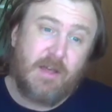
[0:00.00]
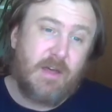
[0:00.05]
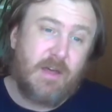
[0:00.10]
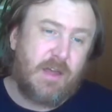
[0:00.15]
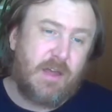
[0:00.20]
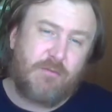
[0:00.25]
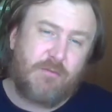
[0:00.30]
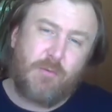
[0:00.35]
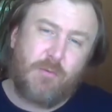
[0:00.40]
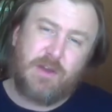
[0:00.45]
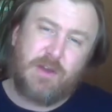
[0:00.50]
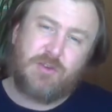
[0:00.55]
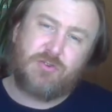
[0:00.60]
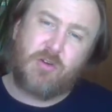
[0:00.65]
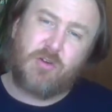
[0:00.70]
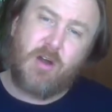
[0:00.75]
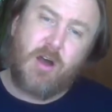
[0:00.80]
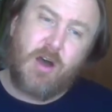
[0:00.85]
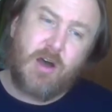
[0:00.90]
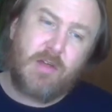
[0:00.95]
if we
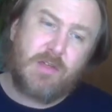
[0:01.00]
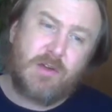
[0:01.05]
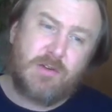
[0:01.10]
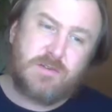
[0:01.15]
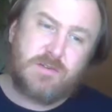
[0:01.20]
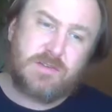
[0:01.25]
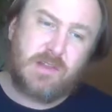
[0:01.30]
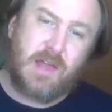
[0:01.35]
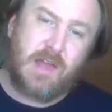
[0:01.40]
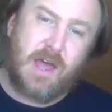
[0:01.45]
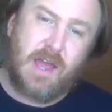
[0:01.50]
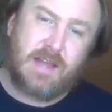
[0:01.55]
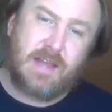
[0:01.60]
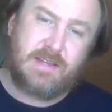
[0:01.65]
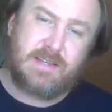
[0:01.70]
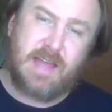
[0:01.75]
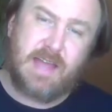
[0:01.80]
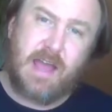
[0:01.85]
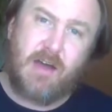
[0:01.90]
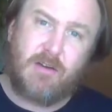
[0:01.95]
draw those
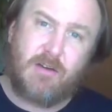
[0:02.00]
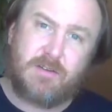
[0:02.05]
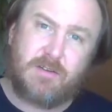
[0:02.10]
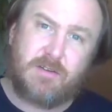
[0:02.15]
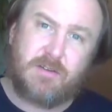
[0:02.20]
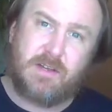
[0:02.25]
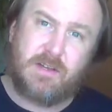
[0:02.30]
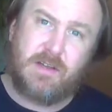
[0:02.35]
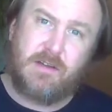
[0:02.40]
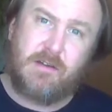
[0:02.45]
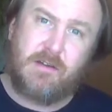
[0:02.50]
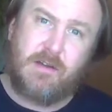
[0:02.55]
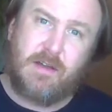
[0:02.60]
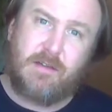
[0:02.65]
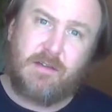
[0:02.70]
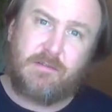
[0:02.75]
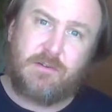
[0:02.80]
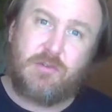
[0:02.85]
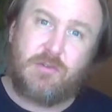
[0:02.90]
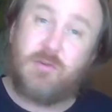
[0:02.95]
lines out
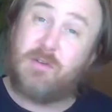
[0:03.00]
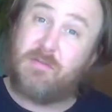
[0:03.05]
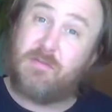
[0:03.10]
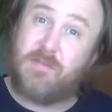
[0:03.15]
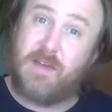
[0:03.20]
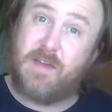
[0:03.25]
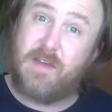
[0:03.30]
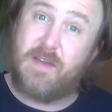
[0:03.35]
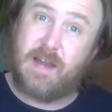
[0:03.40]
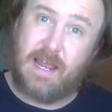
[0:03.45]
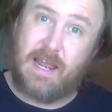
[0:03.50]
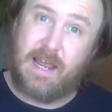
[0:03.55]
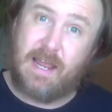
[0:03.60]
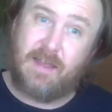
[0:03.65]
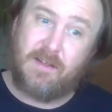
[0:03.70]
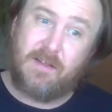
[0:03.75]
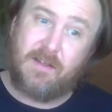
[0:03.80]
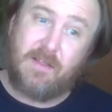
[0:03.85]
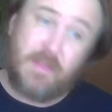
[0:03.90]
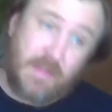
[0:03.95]
to infinity,
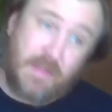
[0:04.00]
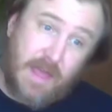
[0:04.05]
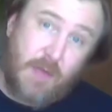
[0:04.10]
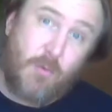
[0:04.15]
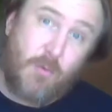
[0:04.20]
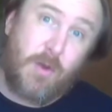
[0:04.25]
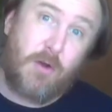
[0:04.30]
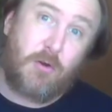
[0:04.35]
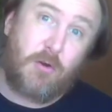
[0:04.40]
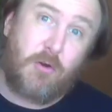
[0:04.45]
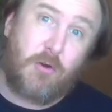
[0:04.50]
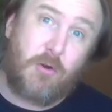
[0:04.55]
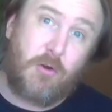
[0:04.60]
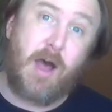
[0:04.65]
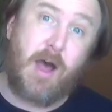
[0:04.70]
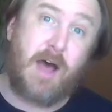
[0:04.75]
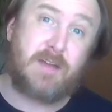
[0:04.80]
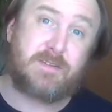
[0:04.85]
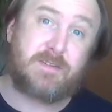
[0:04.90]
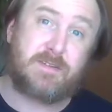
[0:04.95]
they will
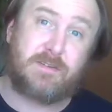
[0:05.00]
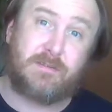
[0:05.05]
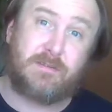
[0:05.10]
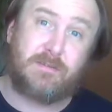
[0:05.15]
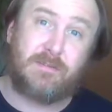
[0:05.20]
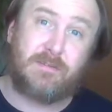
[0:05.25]
cross.